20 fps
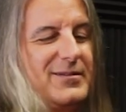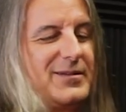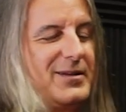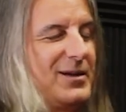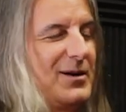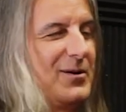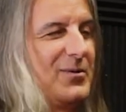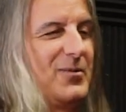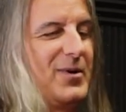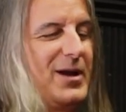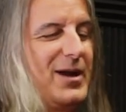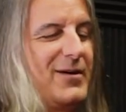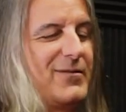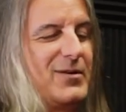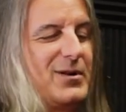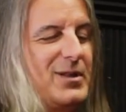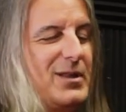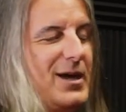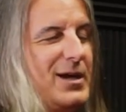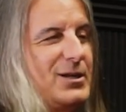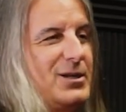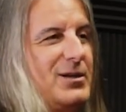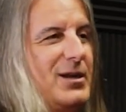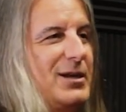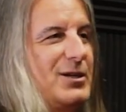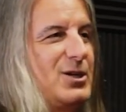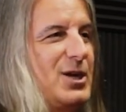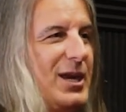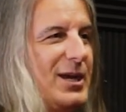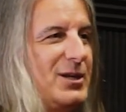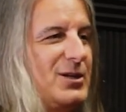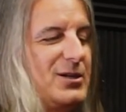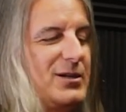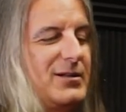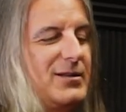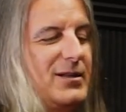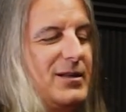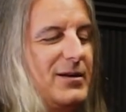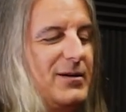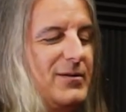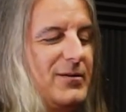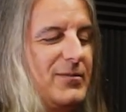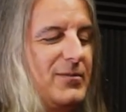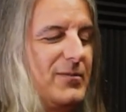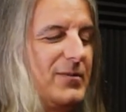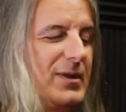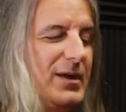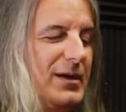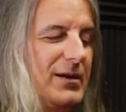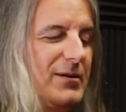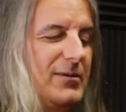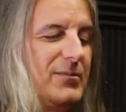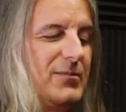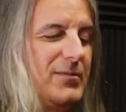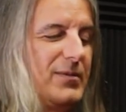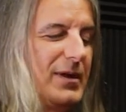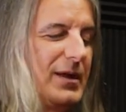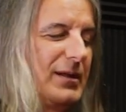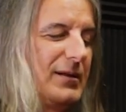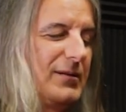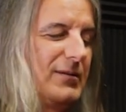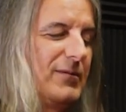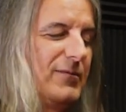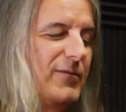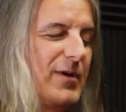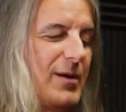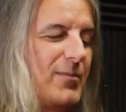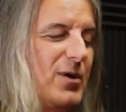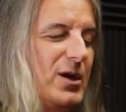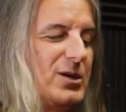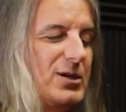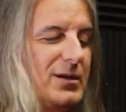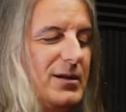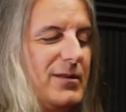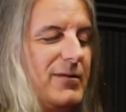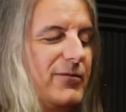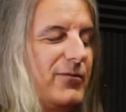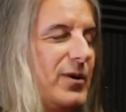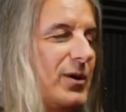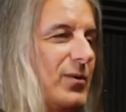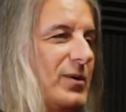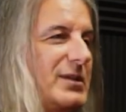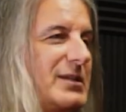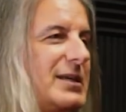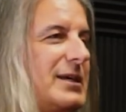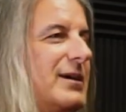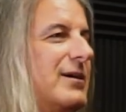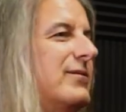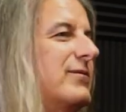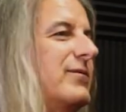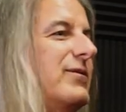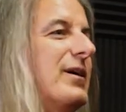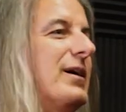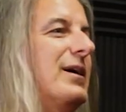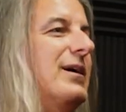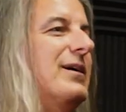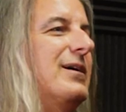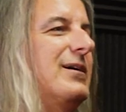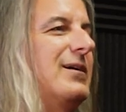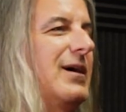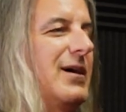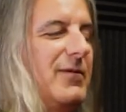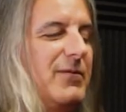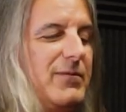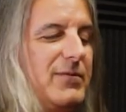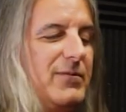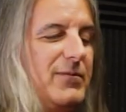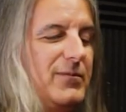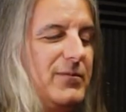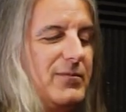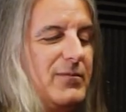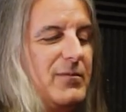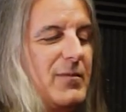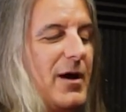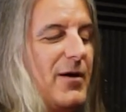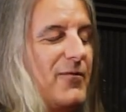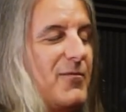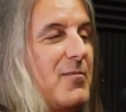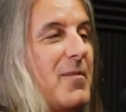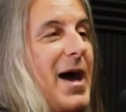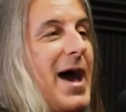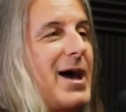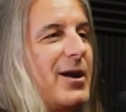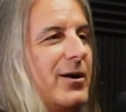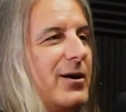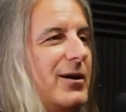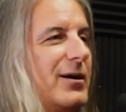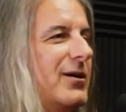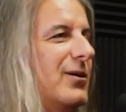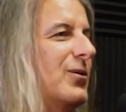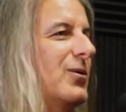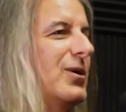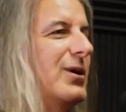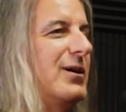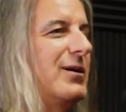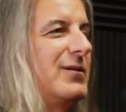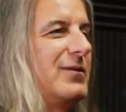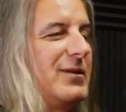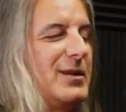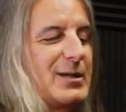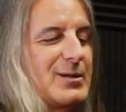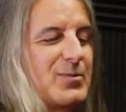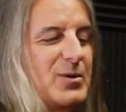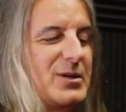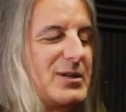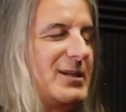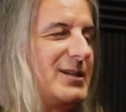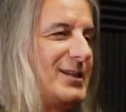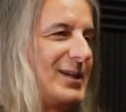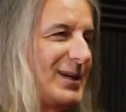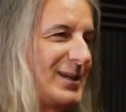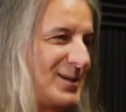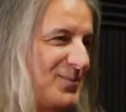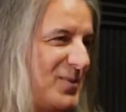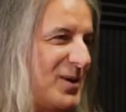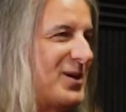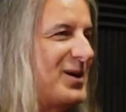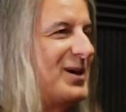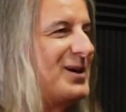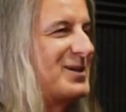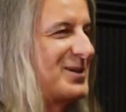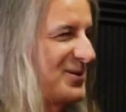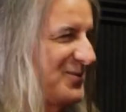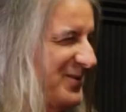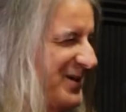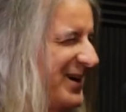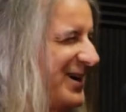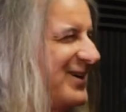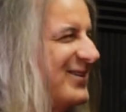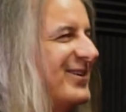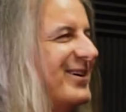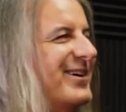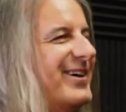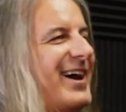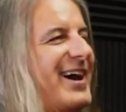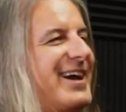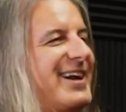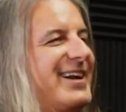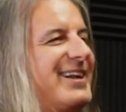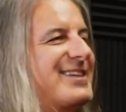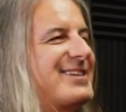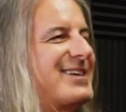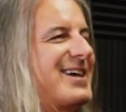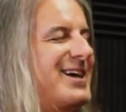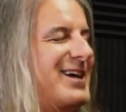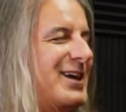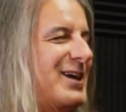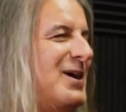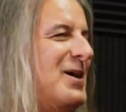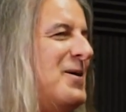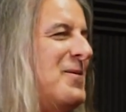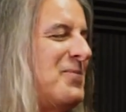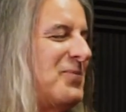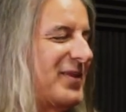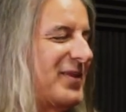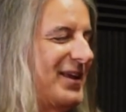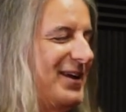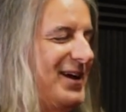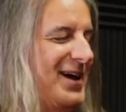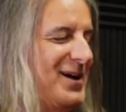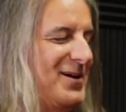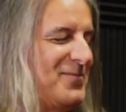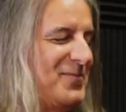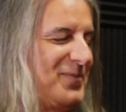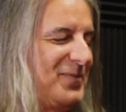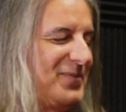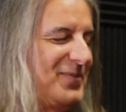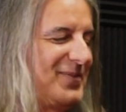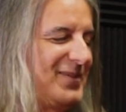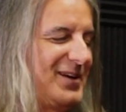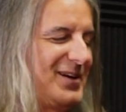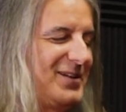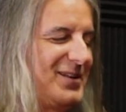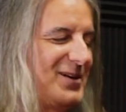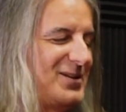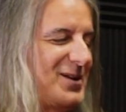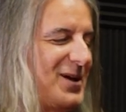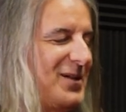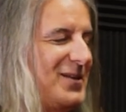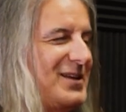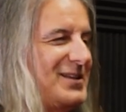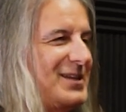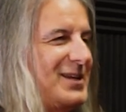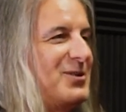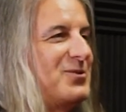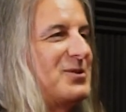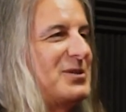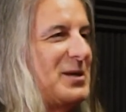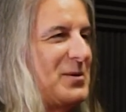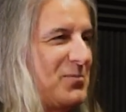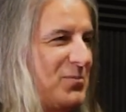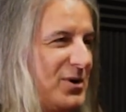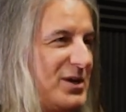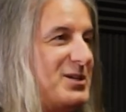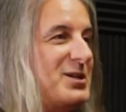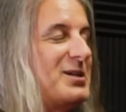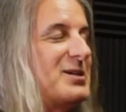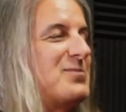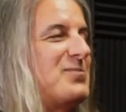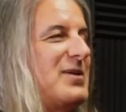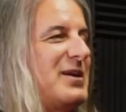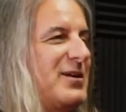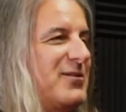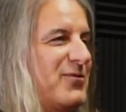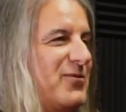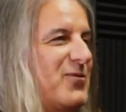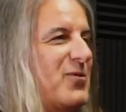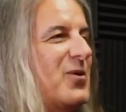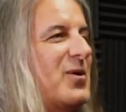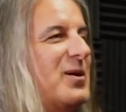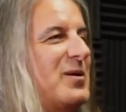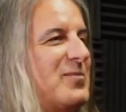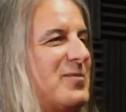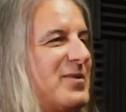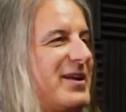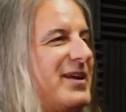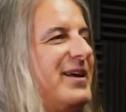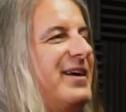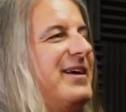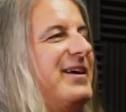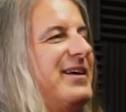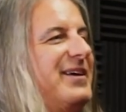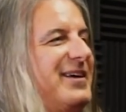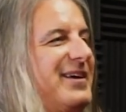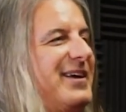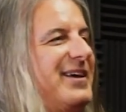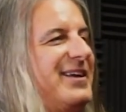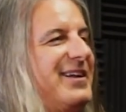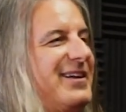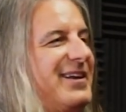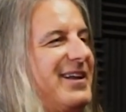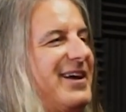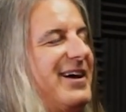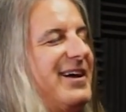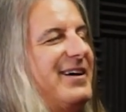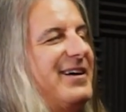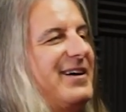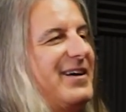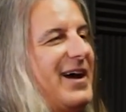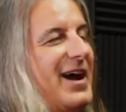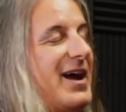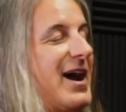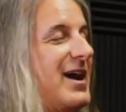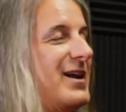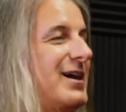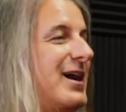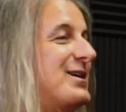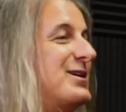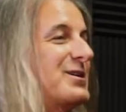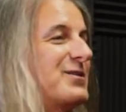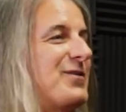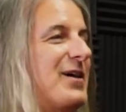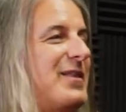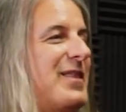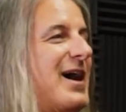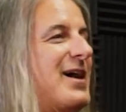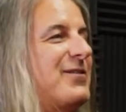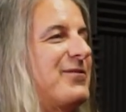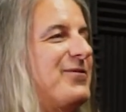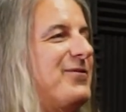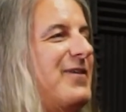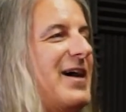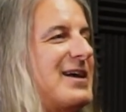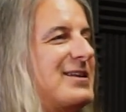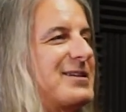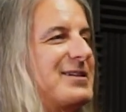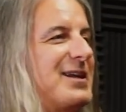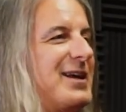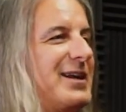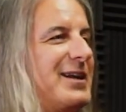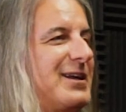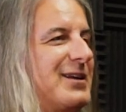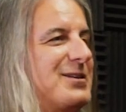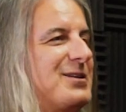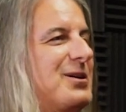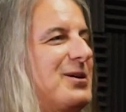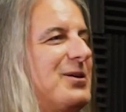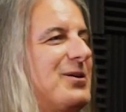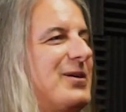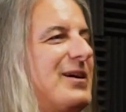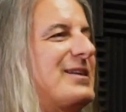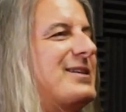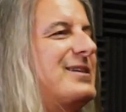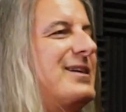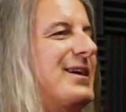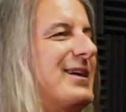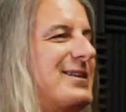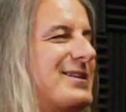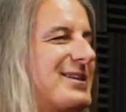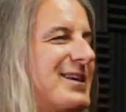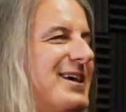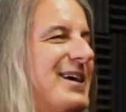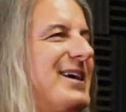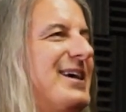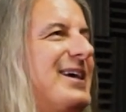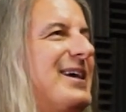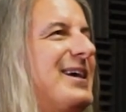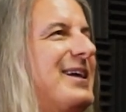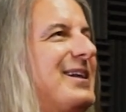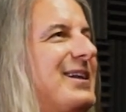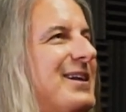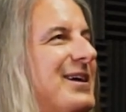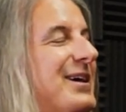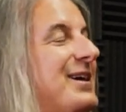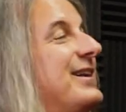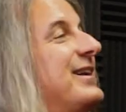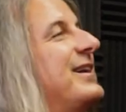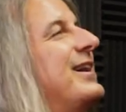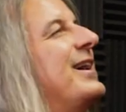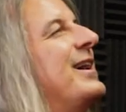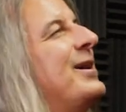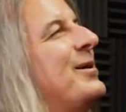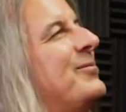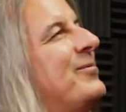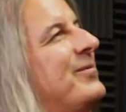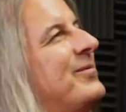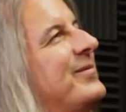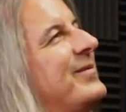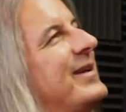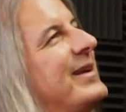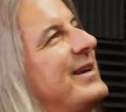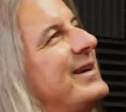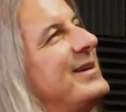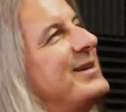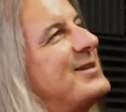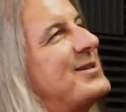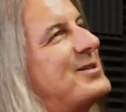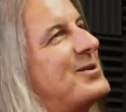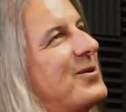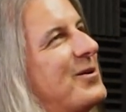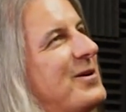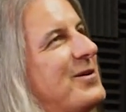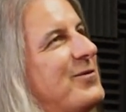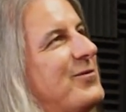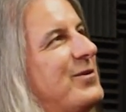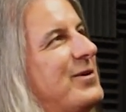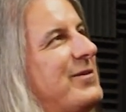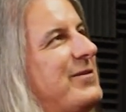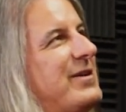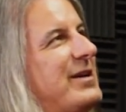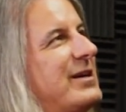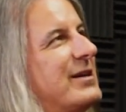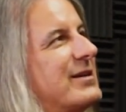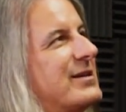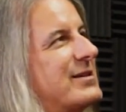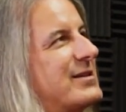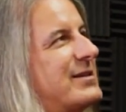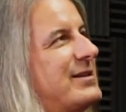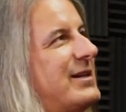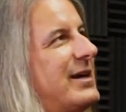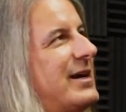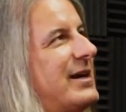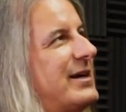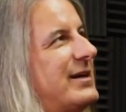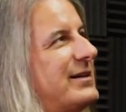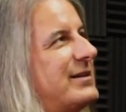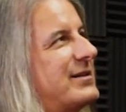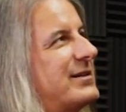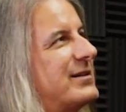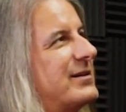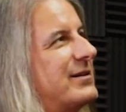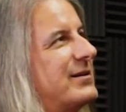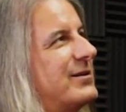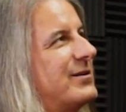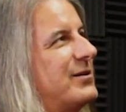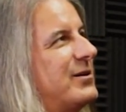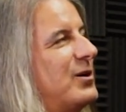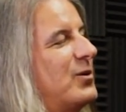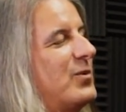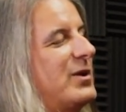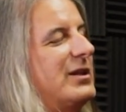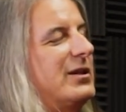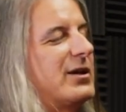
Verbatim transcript: you know whatever a, a change in the the in vibration and frequency of of of matter or mm-hmm. this person's experience or whatever. Yeah, right? it's yeah. like um, there, there's all these interesting bridges being formed, and uh, I I just find that fascinating too. It's it's it it um, sort of reveals that you know we